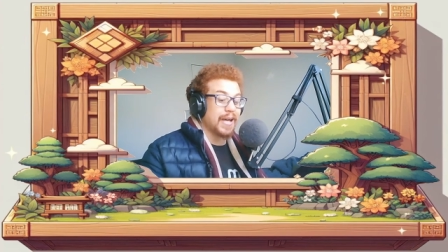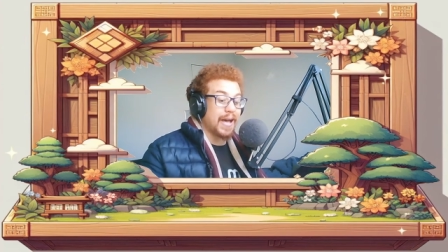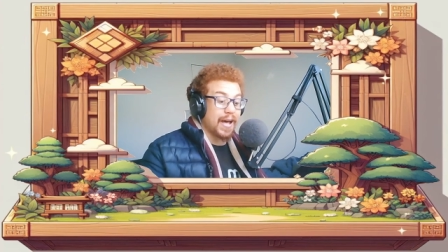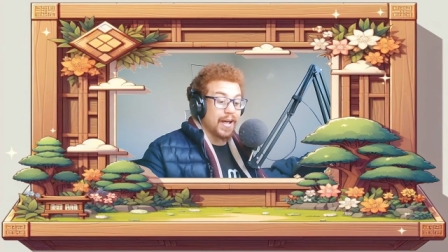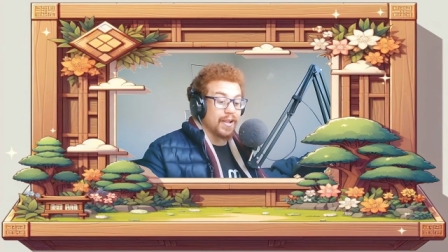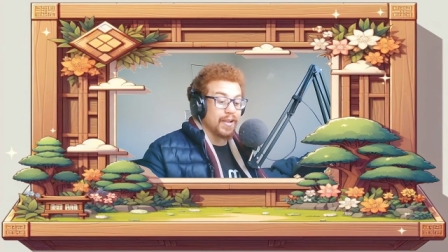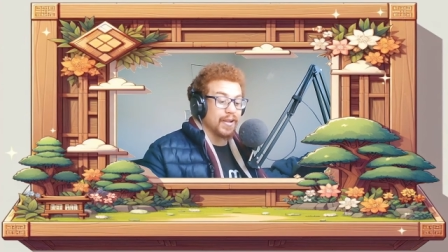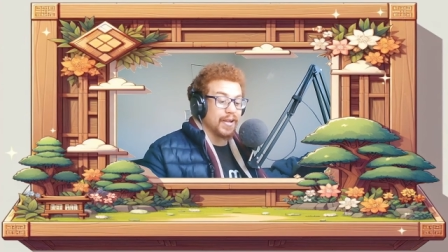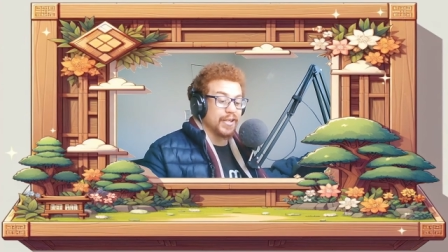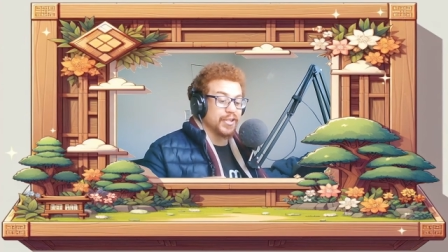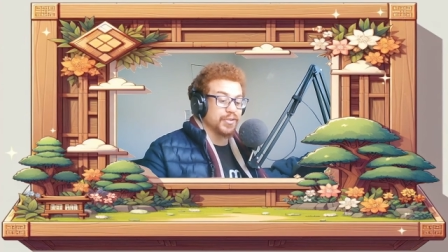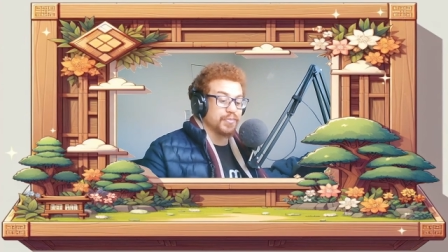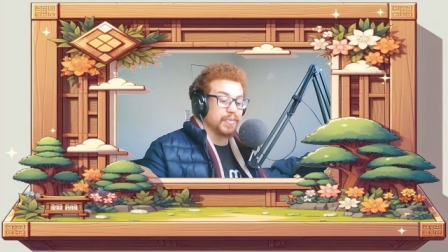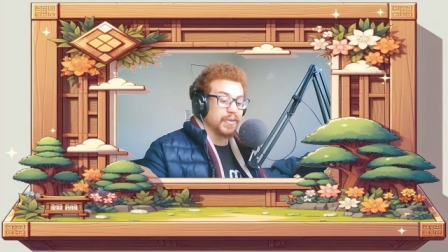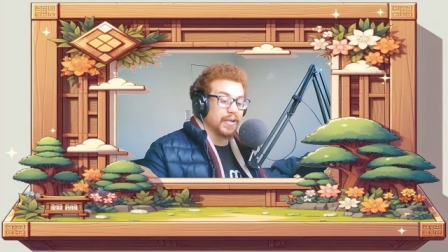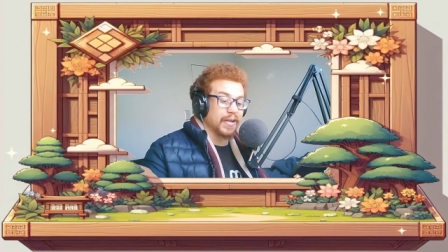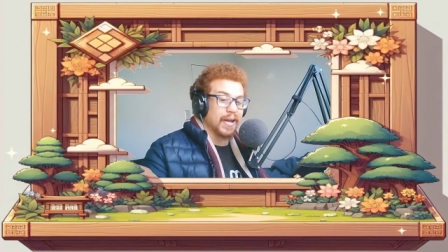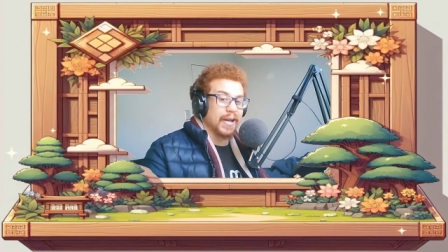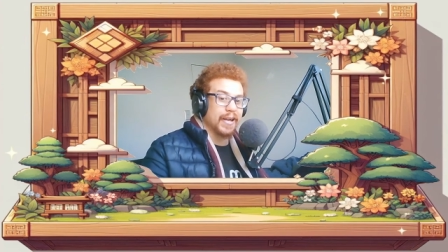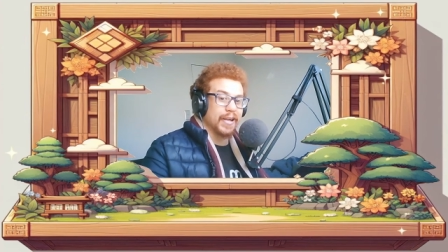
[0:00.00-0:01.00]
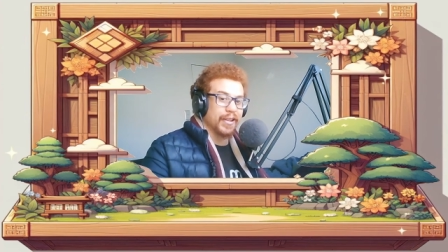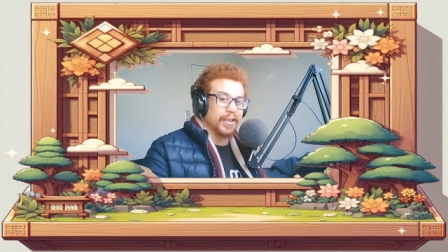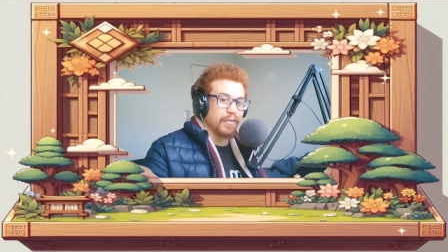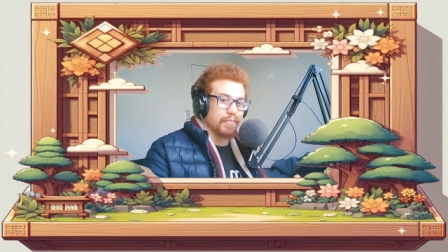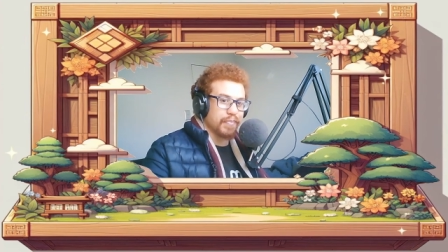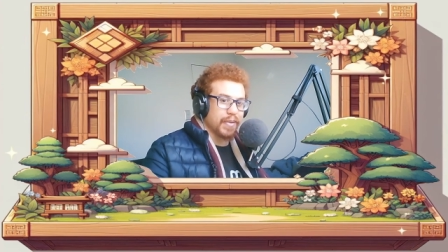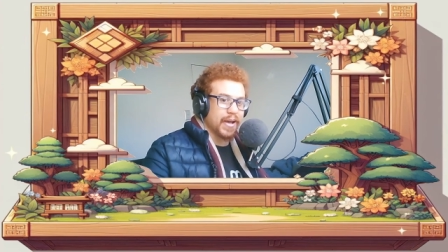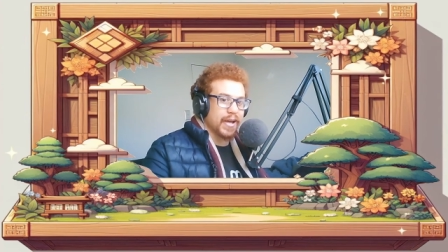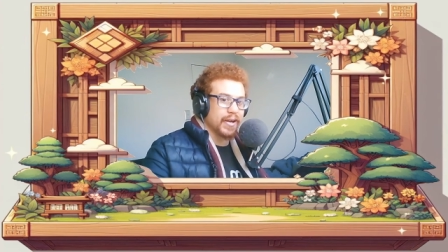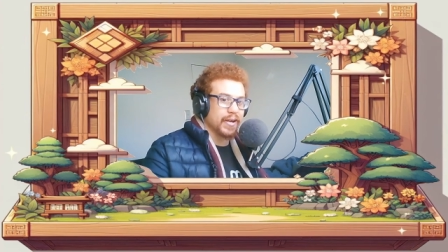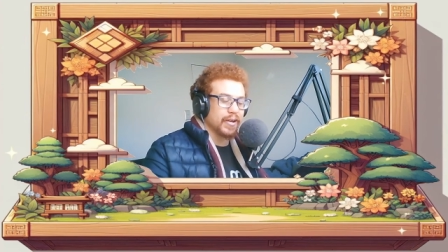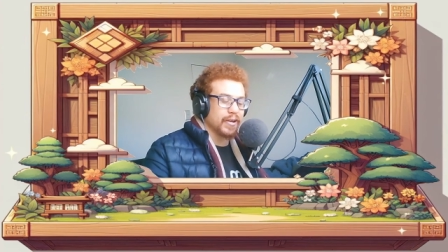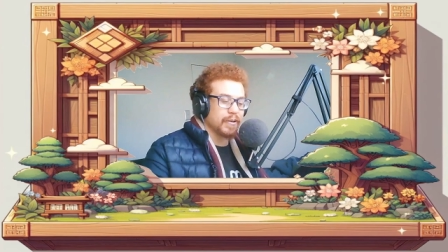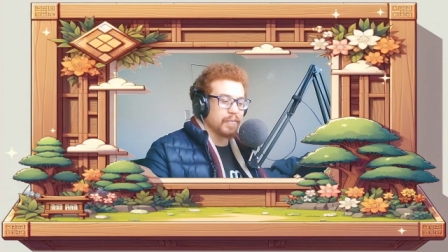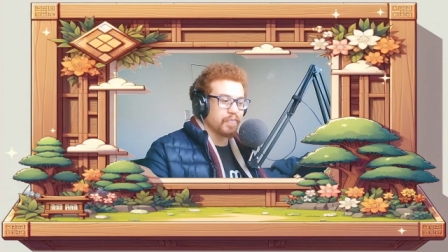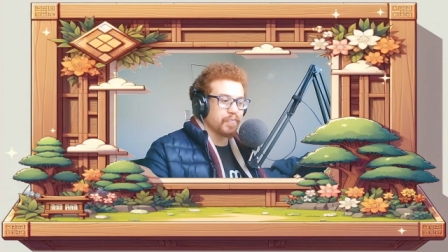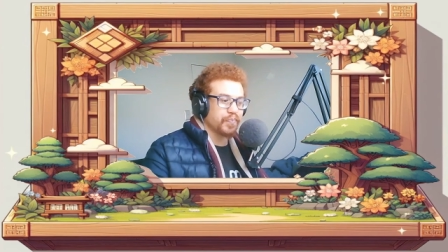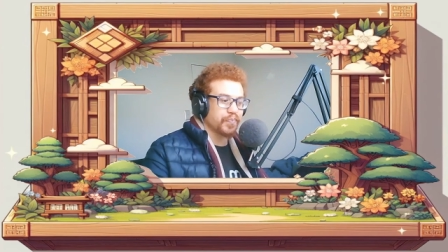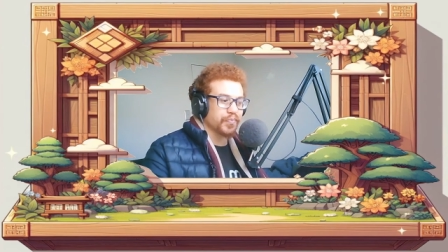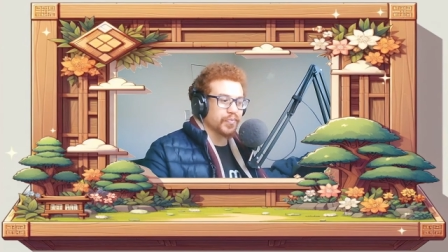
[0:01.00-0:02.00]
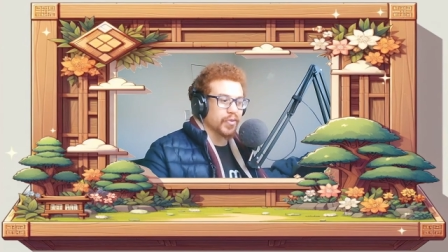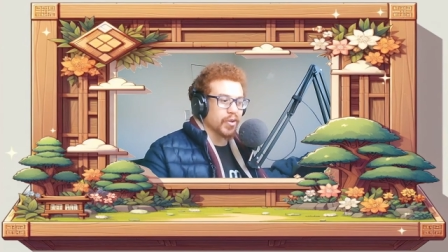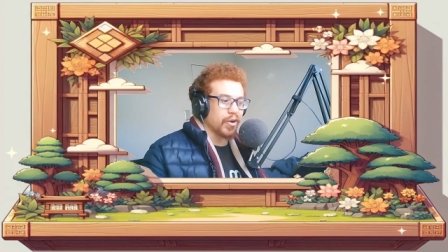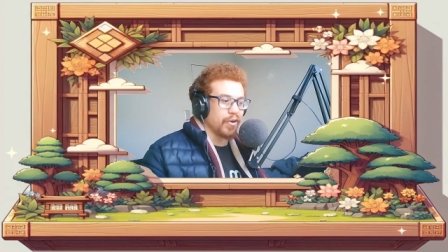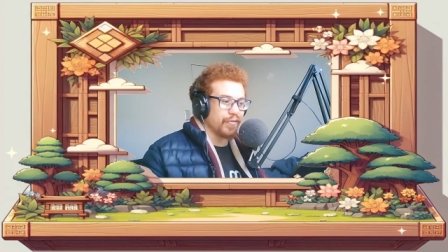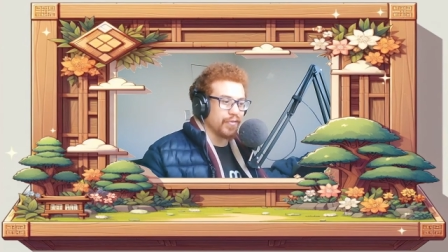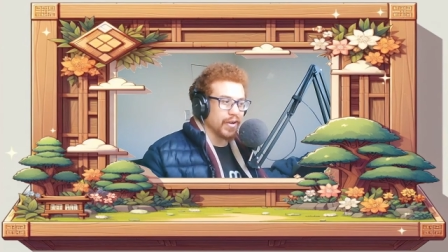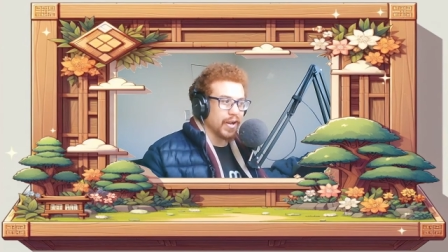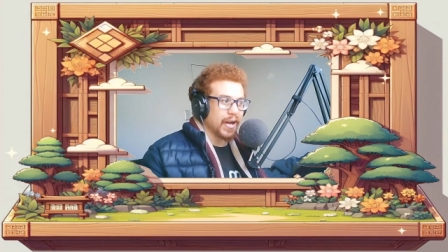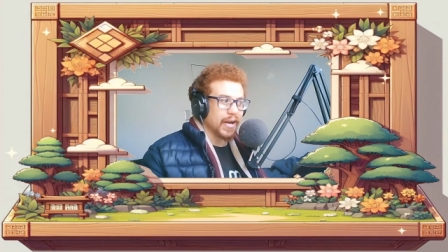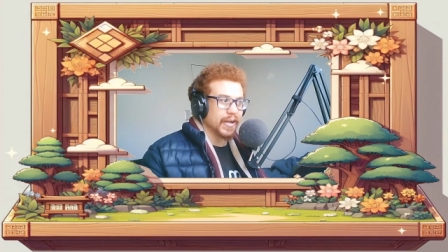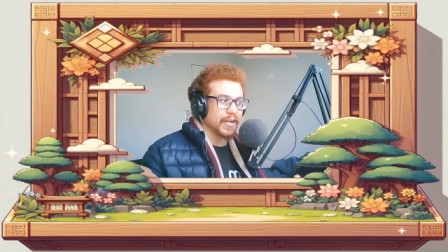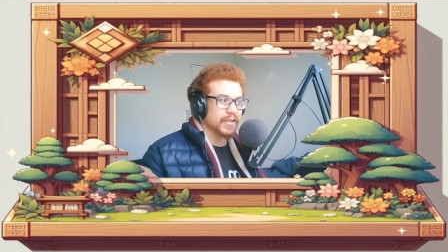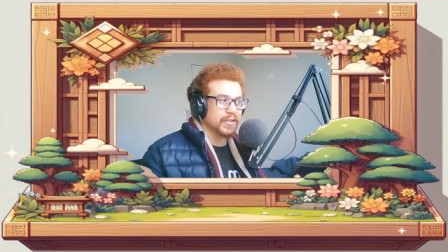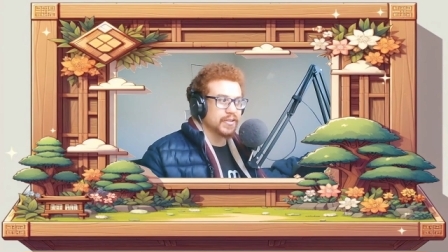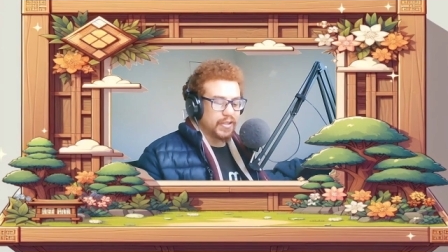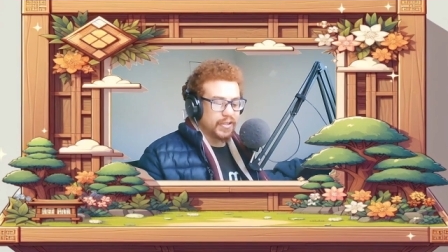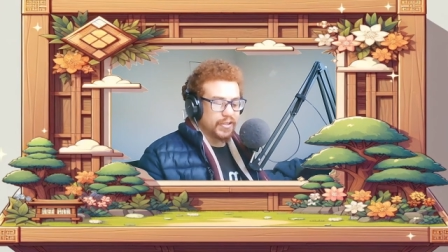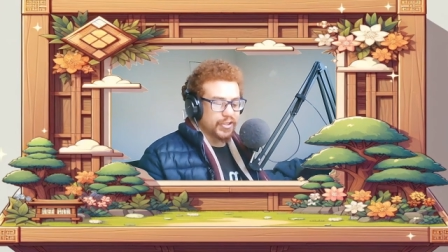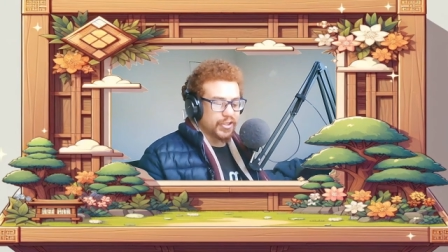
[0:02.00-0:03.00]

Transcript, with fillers: L has been getting the better of Light.